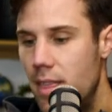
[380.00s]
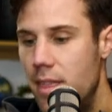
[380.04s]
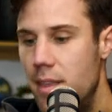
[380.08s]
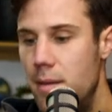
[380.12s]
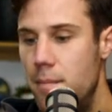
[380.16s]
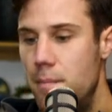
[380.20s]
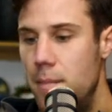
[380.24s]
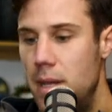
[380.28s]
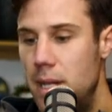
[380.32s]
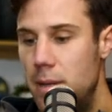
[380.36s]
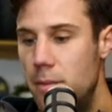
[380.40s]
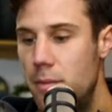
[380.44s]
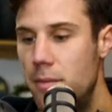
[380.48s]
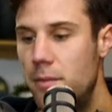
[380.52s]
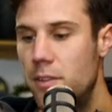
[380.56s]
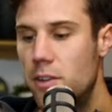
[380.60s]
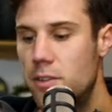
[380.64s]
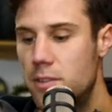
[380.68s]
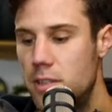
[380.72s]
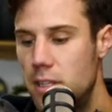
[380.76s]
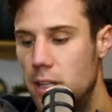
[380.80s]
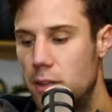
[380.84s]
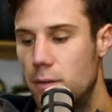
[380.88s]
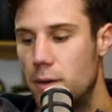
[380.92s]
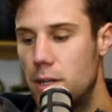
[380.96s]
the minimum
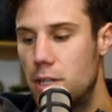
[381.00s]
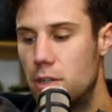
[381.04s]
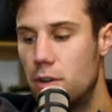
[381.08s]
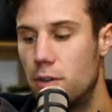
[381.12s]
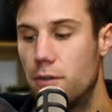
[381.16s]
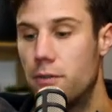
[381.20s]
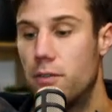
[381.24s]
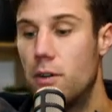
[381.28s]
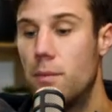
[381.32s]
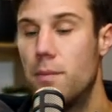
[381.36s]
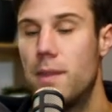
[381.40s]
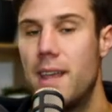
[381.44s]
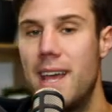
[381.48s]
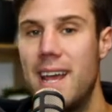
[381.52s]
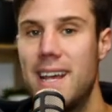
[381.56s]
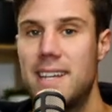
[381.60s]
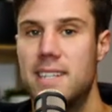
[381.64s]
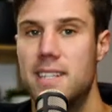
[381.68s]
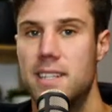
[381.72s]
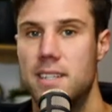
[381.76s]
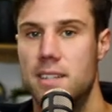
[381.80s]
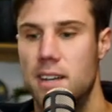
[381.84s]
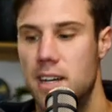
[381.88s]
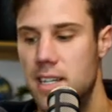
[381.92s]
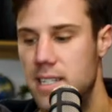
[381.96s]
velocity threshold from the
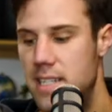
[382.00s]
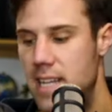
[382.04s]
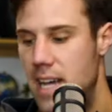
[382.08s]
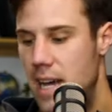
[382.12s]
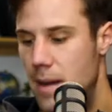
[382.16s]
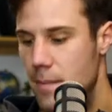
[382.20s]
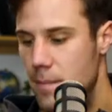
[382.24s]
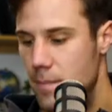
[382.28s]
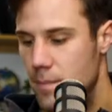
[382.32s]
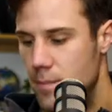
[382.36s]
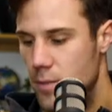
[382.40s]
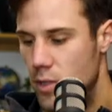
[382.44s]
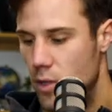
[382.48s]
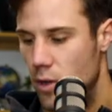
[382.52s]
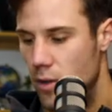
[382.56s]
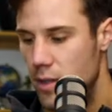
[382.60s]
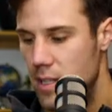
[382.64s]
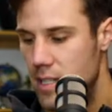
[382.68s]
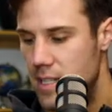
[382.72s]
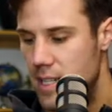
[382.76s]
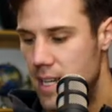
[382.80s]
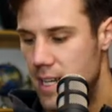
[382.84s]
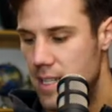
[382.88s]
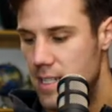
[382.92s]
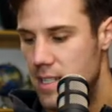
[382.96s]
exercise tab. So on
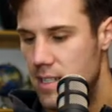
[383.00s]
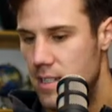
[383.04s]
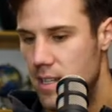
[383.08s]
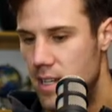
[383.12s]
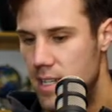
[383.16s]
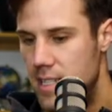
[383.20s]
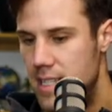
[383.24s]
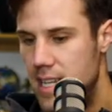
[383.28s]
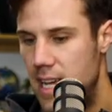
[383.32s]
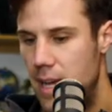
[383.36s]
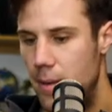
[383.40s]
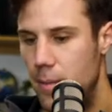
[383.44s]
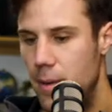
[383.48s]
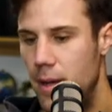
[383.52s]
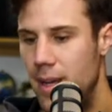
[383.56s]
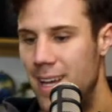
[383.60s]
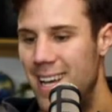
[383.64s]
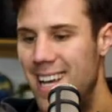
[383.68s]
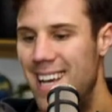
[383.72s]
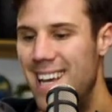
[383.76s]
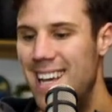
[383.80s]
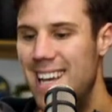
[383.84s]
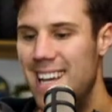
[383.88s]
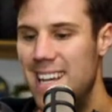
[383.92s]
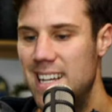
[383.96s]
this exercise tab
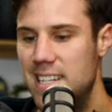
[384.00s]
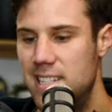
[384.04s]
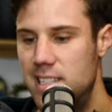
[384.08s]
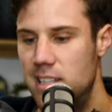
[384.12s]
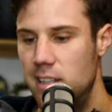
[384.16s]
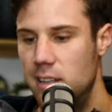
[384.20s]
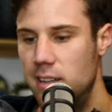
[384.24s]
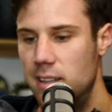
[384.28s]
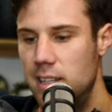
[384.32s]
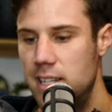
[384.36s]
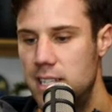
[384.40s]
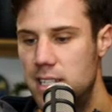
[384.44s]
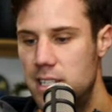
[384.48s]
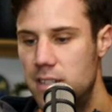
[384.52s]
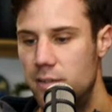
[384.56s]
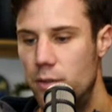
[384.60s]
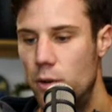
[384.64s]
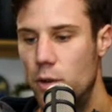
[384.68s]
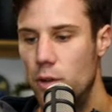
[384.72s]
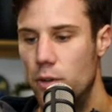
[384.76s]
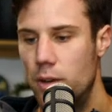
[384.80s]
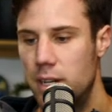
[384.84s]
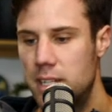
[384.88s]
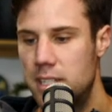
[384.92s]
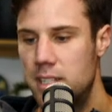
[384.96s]
is the list of
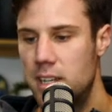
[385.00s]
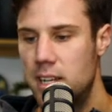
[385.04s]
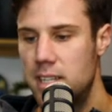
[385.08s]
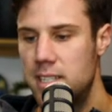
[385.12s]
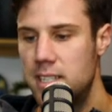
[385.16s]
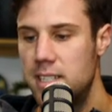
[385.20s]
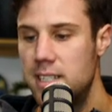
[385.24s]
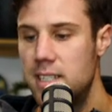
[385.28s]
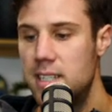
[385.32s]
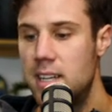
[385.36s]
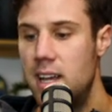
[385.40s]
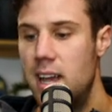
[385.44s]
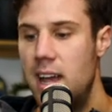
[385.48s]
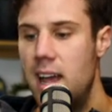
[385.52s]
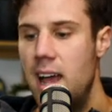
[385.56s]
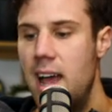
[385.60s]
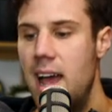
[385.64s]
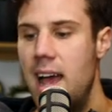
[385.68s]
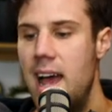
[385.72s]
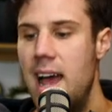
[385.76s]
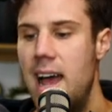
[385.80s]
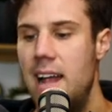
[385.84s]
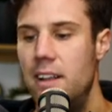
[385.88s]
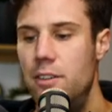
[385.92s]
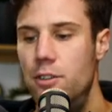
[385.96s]
all your exercises,
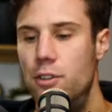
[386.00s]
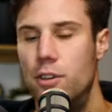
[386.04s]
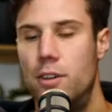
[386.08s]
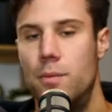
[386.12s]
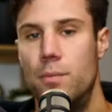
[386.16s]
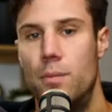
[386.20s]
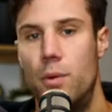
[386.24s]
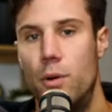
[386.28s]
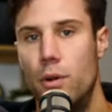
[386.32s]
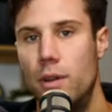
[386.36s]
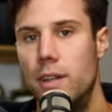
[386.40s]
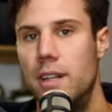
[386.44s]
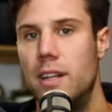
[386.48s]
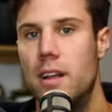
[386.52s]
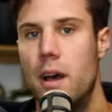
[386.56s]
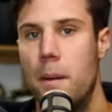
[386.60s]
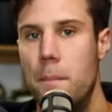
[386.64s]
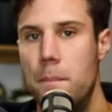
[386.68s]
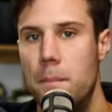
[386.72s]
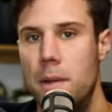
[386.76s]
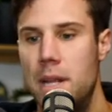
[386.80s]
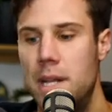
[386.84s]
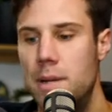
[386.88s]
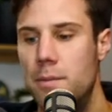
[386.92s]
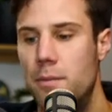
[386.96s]
and you can put in a
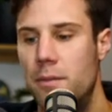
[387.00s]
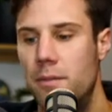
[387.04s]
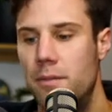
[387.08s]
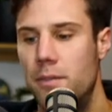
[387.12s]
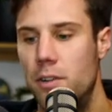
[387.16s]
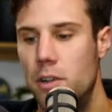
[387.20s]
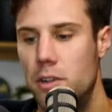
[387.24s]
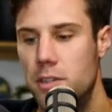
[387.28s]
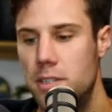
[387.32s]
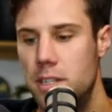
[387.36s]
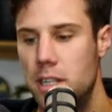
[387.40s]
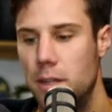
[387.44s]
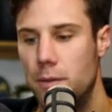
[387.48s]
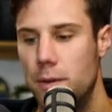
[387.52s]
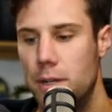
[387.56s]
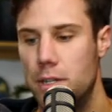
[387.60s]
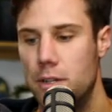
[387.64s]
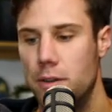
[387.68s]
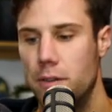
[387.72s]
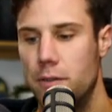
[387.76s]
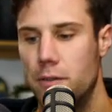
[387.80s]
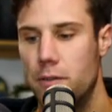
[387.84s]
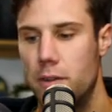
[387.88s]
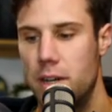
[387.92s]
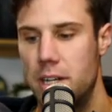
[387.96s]
minimum velocity
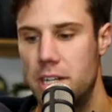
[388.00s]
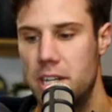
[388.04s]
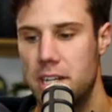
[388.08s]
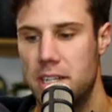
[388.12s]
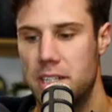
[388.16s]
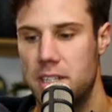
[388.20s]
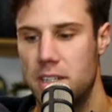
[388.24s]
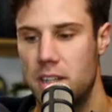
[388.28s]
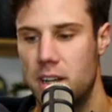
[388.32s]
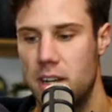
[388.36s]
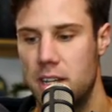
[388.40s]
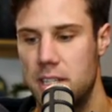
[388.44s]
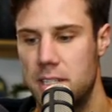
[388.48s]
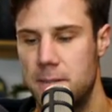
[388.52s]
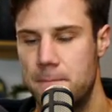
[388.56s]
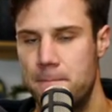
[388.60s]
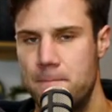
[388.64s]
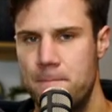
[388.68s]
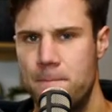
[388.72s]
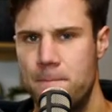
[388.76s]
threshold for each exercise.